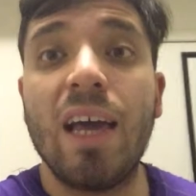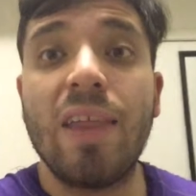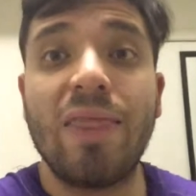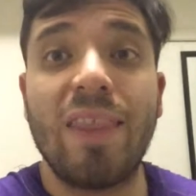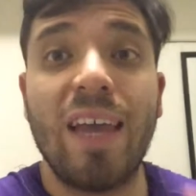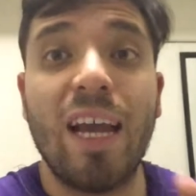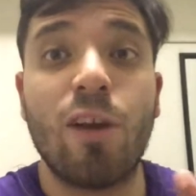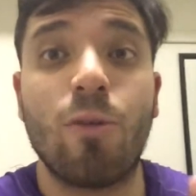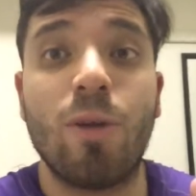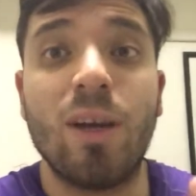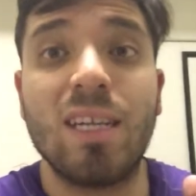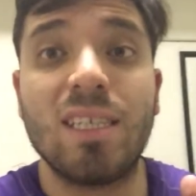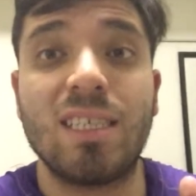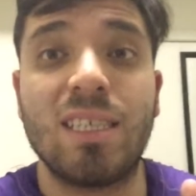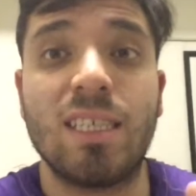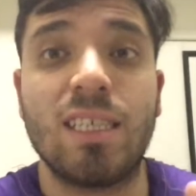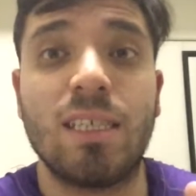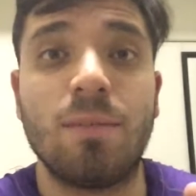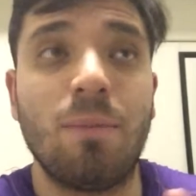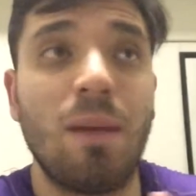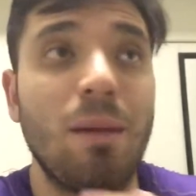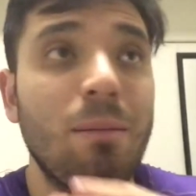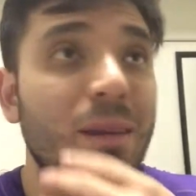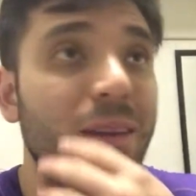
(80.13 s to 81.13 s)
That
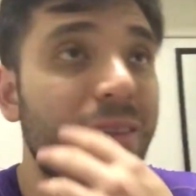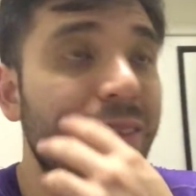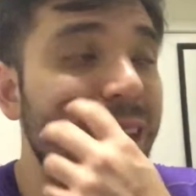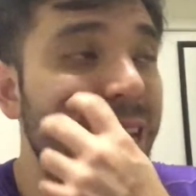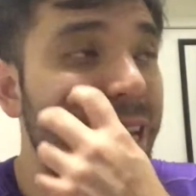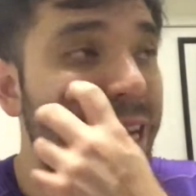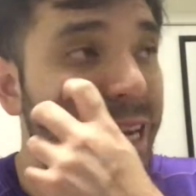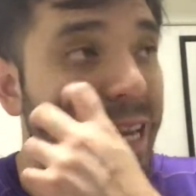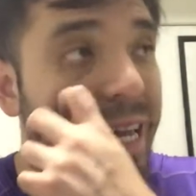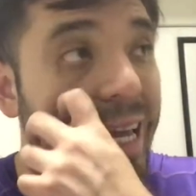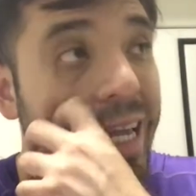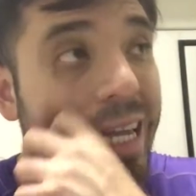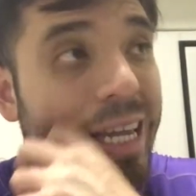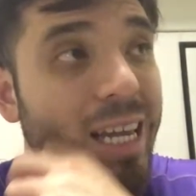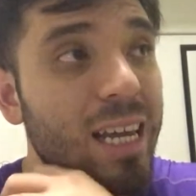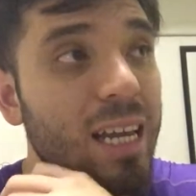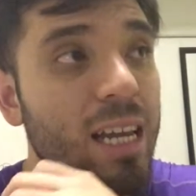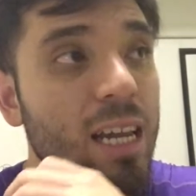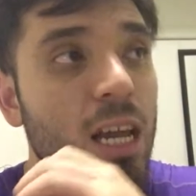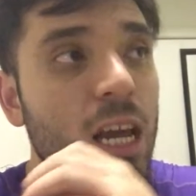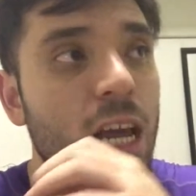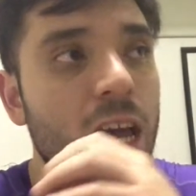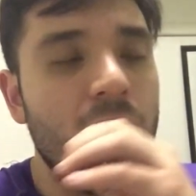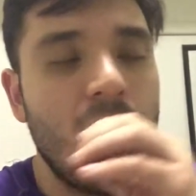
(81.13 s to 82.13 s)
criticism, maybe if he didn't like
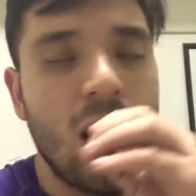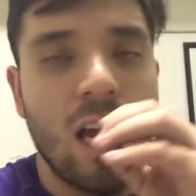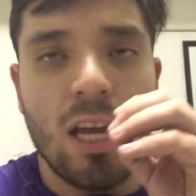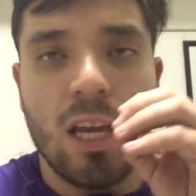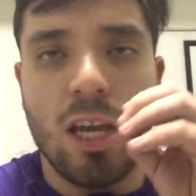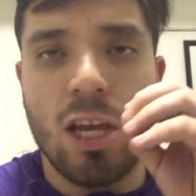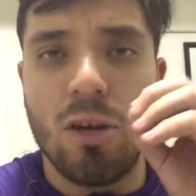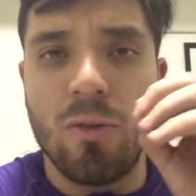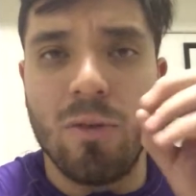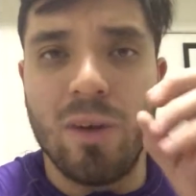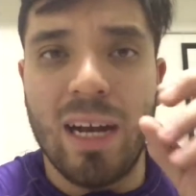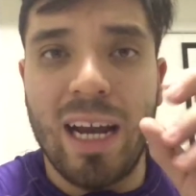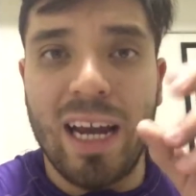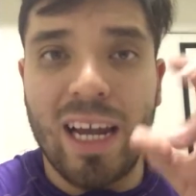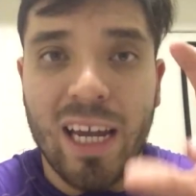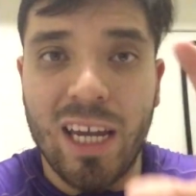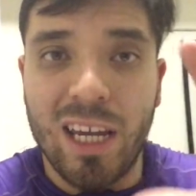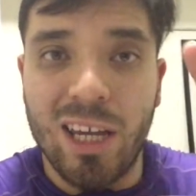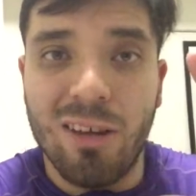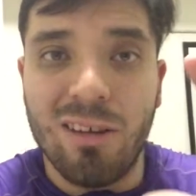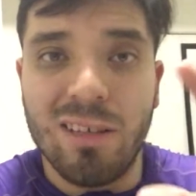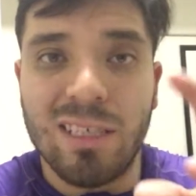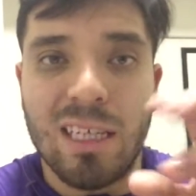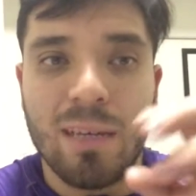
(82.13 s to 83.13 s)
it, you know what? I
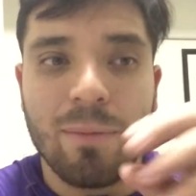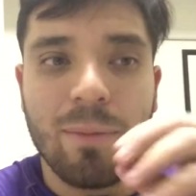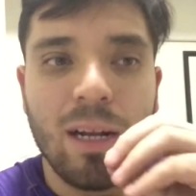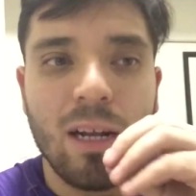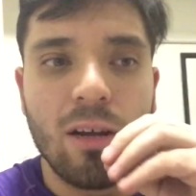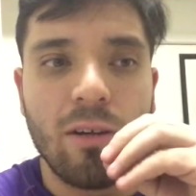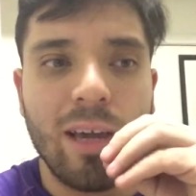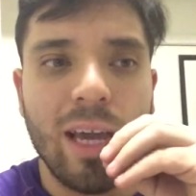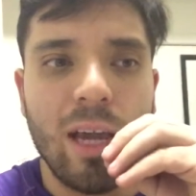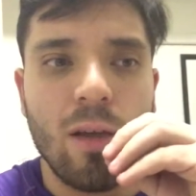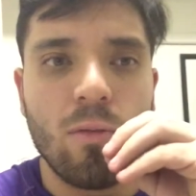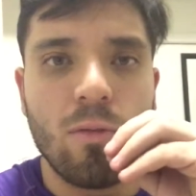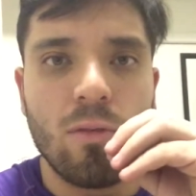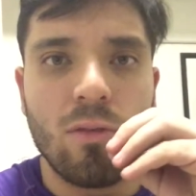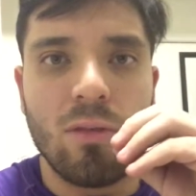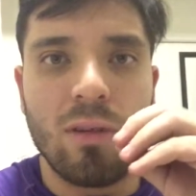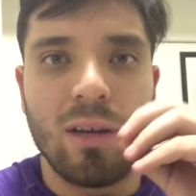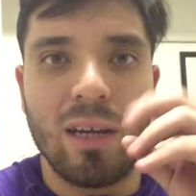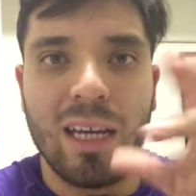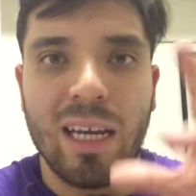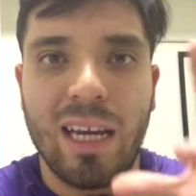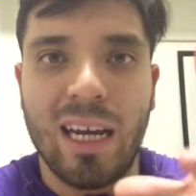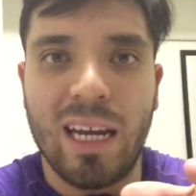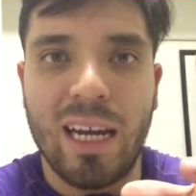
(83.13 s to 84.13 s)
can use that and be like, okay, well,
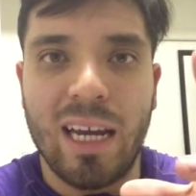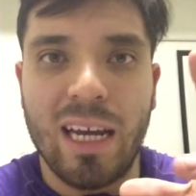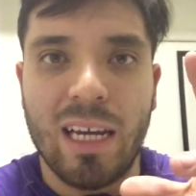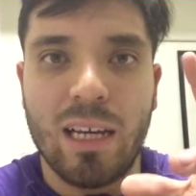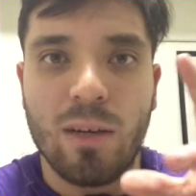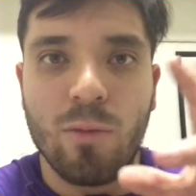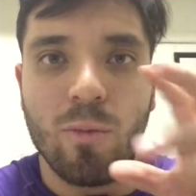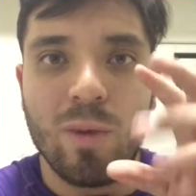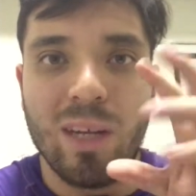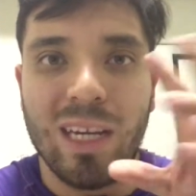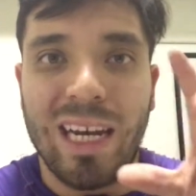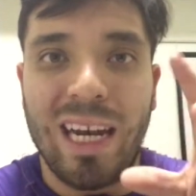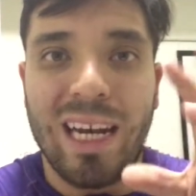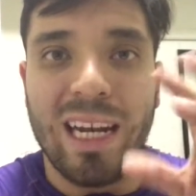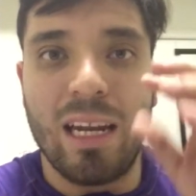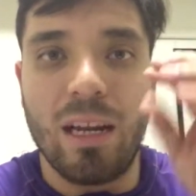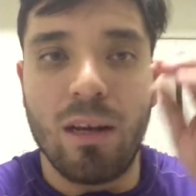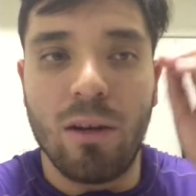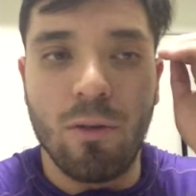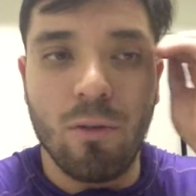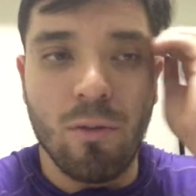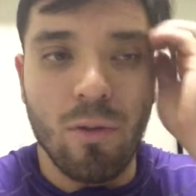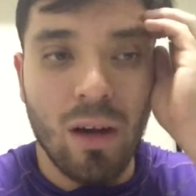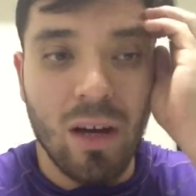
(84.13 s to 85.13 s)
he didn't like it. What did I
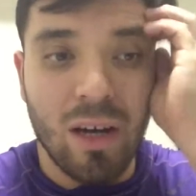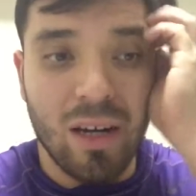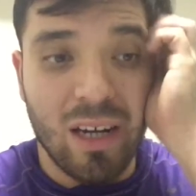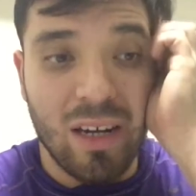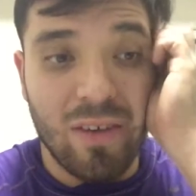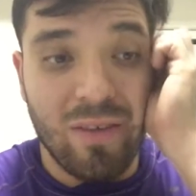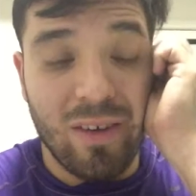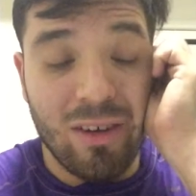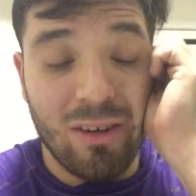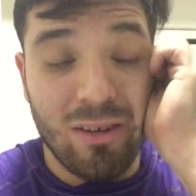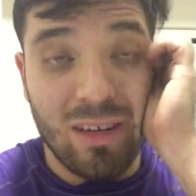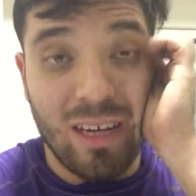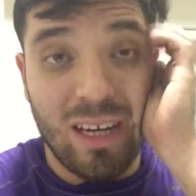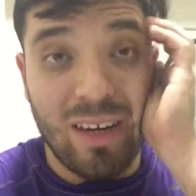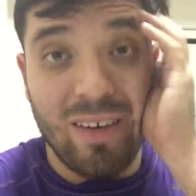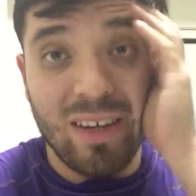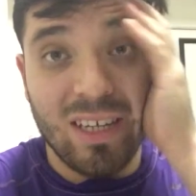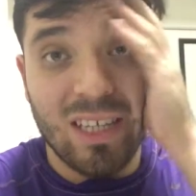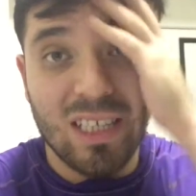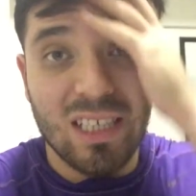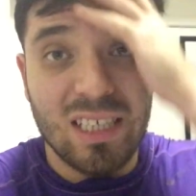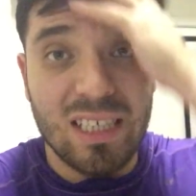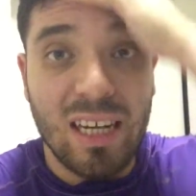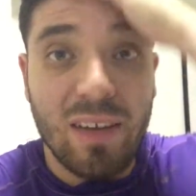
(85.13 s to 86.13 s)
do wrong? If he, he
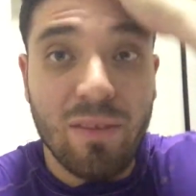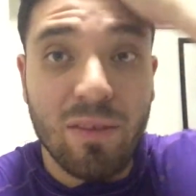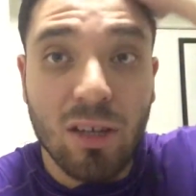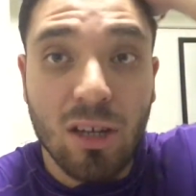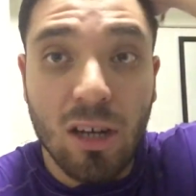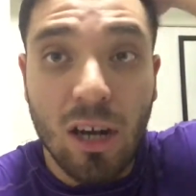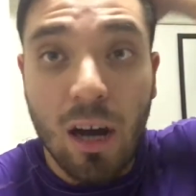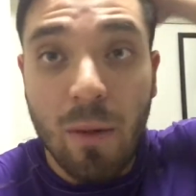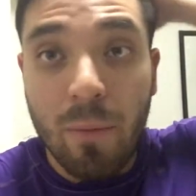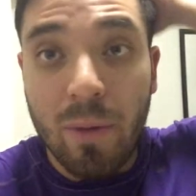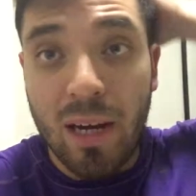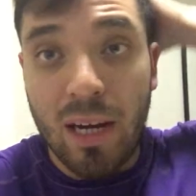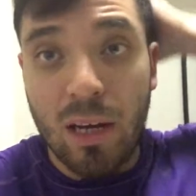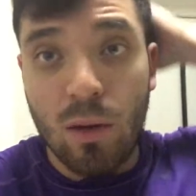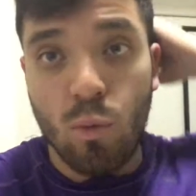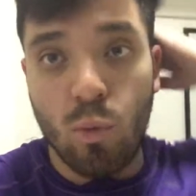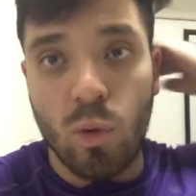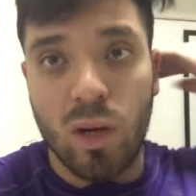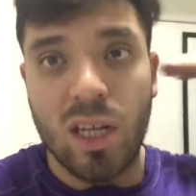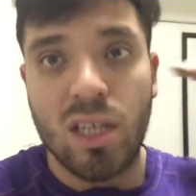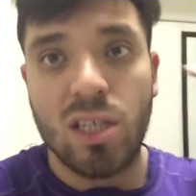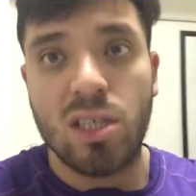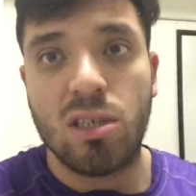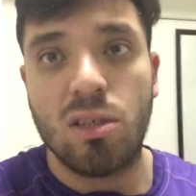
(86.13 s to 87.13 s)
just left a comment, like,
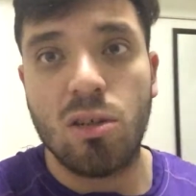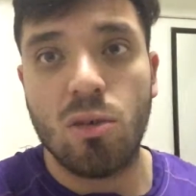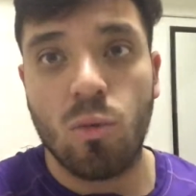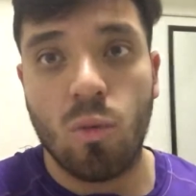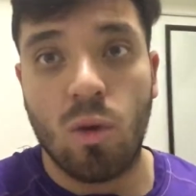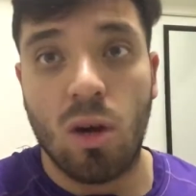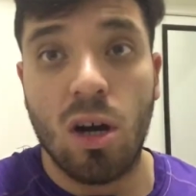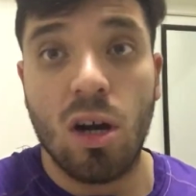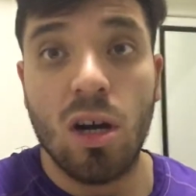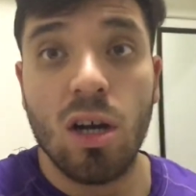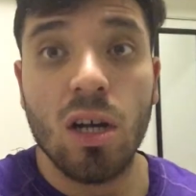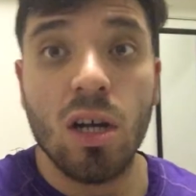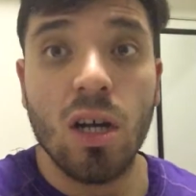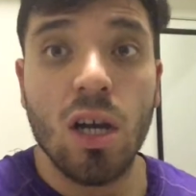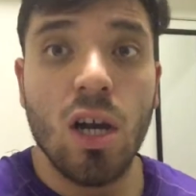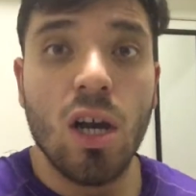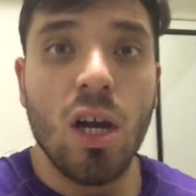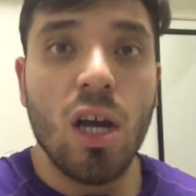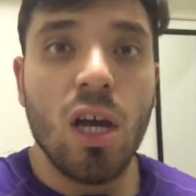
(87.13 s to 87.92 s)
what didn't you do wrong?